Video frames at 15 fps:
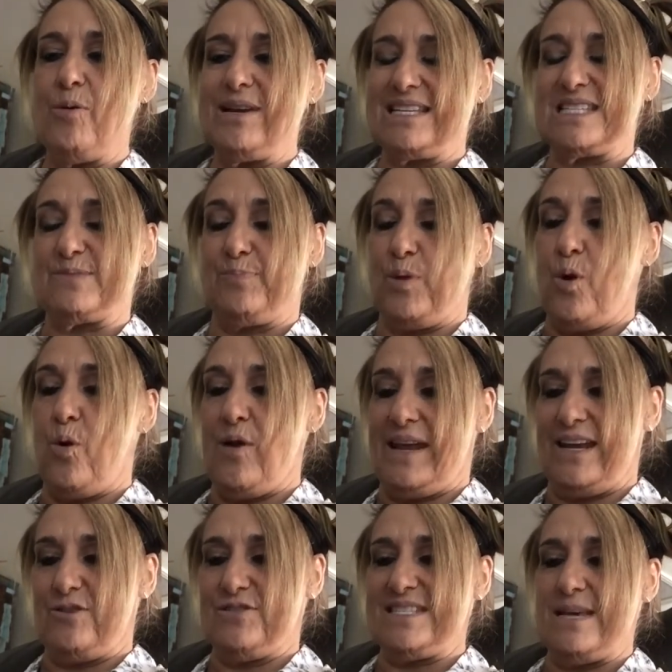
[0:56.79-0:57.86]

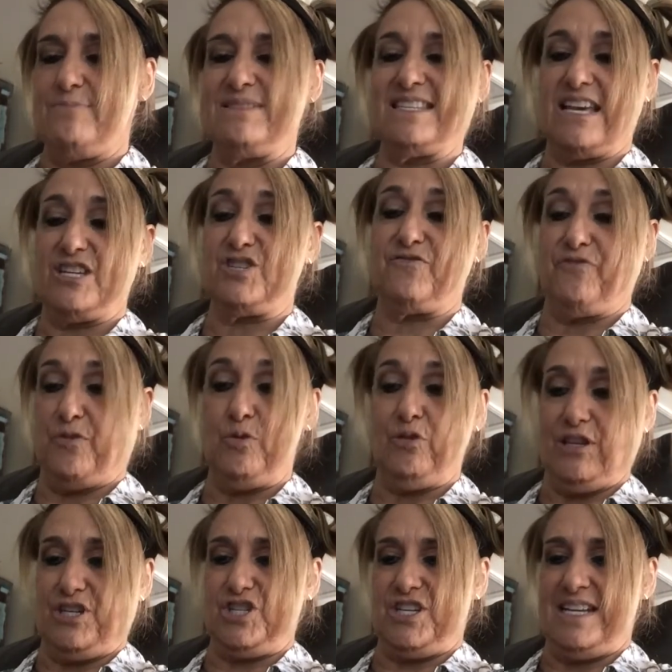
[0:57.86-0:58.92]
exploring or some such
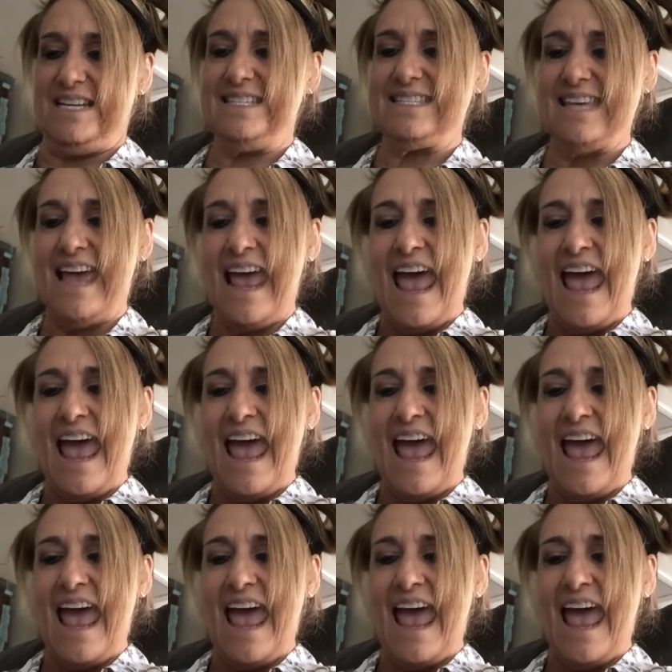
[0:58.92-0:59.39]
foolishness.